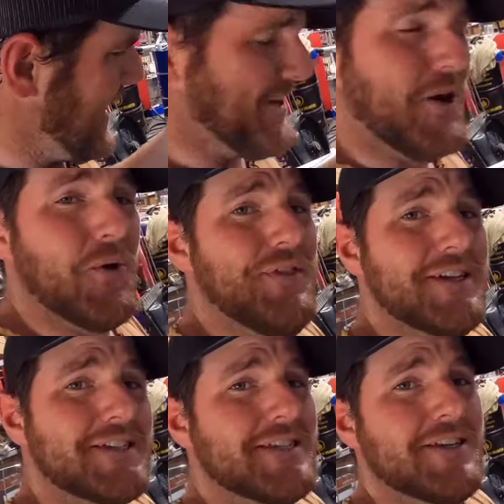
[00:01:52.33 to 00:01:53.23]
I know
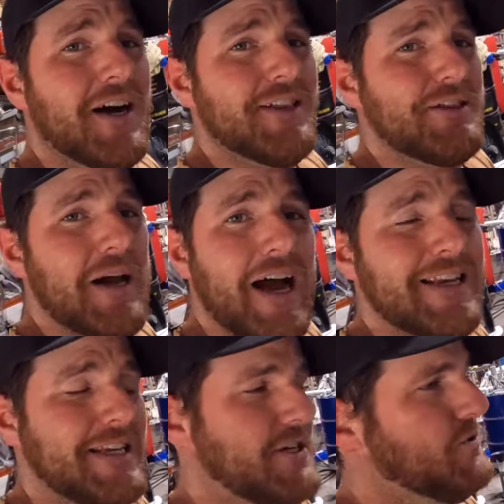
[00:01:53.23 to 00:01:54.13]
this is not the
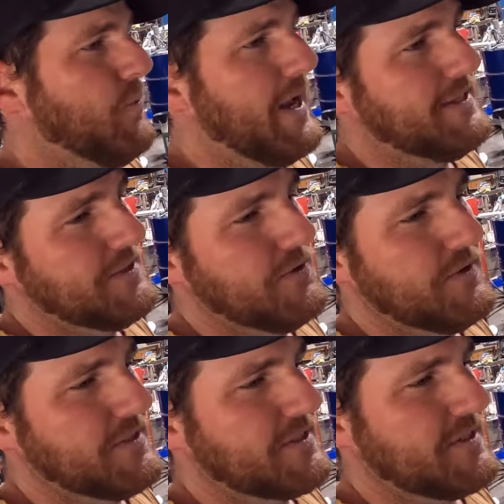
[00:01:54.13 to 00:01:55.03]
ideal way to do
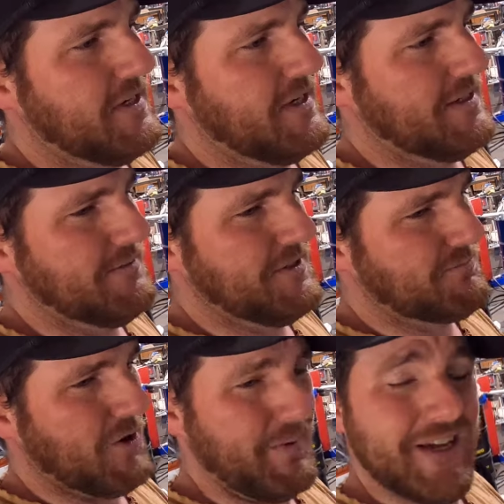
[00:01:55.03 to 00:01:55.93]
this. This
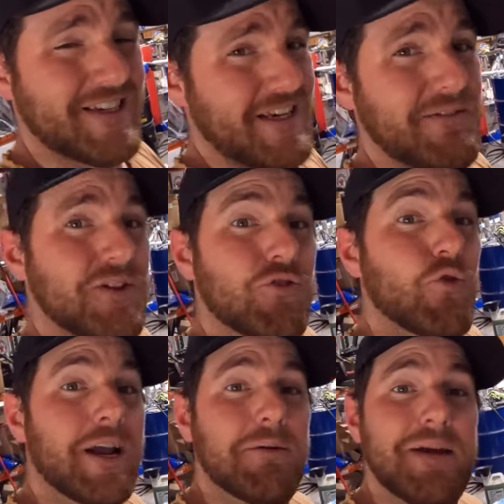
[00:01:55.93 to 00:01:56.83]
probably isn't even the
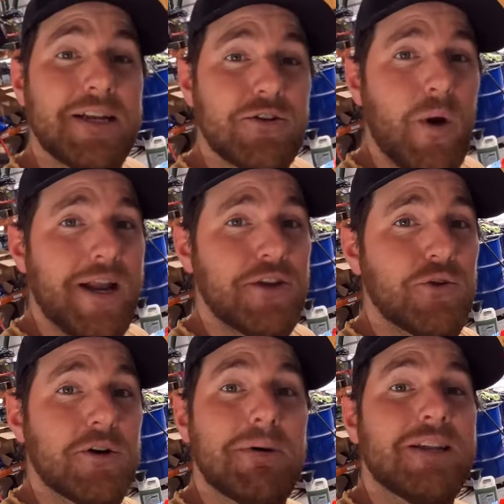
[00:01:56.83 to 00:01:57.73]
recommended way to
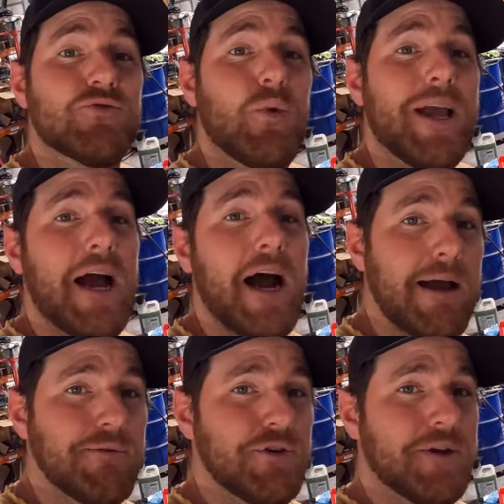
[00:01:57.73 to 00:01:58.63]
do it, but it's the way
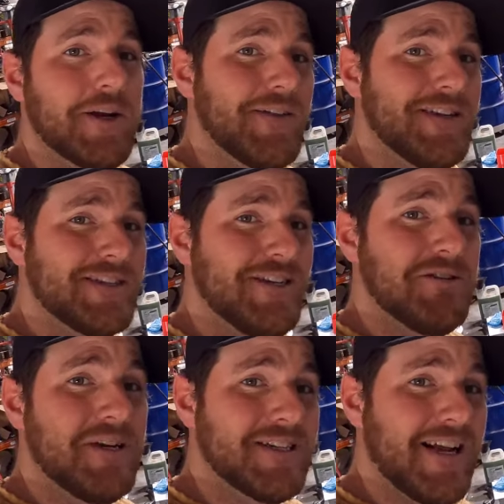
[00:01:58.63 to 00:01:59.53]
I'm doing it on this
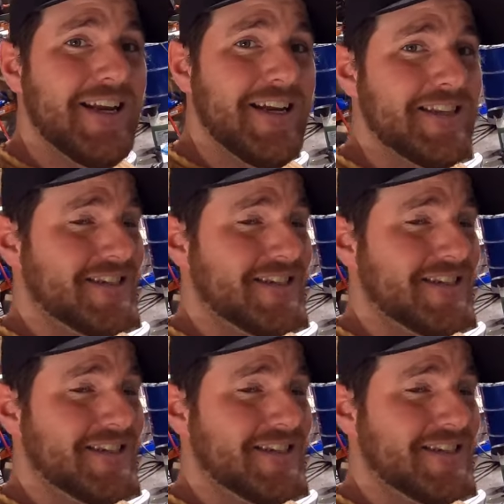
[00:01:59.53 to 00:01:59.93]
engine because I need to get